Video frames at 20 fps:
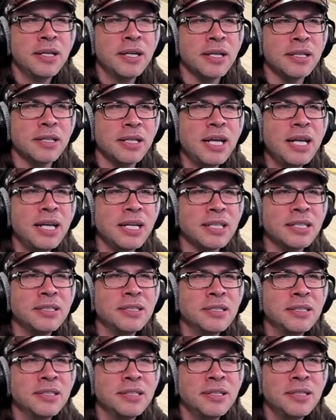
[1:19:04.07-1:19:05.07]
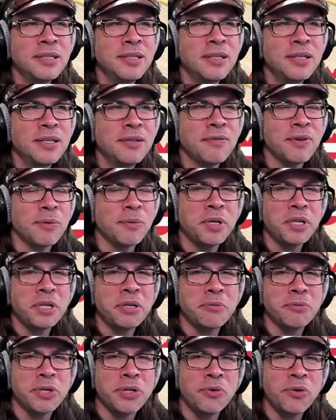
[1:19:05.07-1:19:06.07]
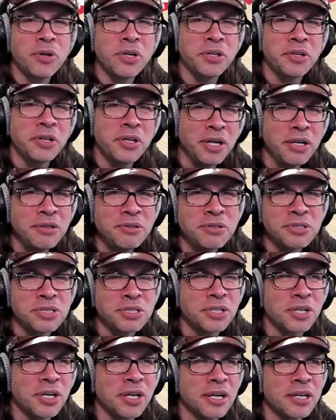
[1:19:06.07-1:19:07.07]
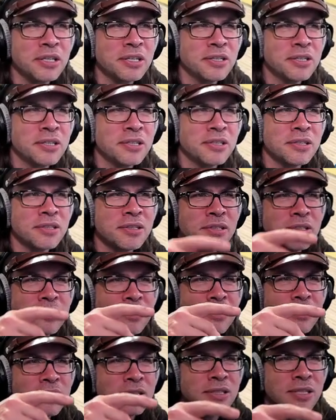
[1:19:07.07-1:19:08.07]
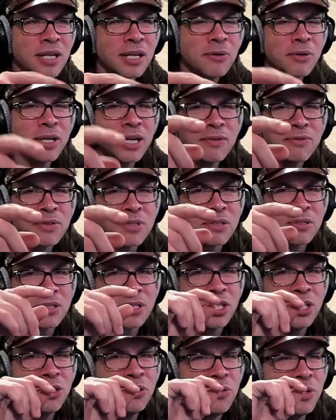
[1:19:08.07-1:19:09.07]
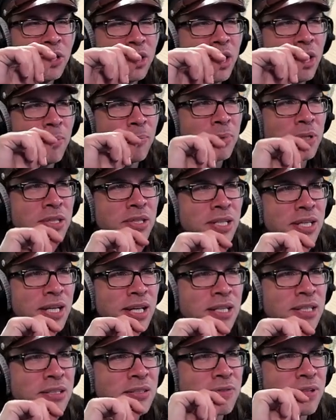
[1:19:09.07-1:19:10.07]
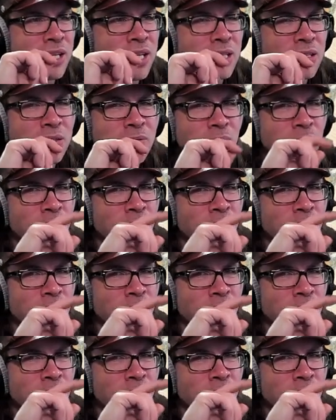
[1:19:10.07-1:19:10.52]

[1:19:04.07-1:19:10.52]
And then if I wanted to record another song, I would have to cue it up at the end of that.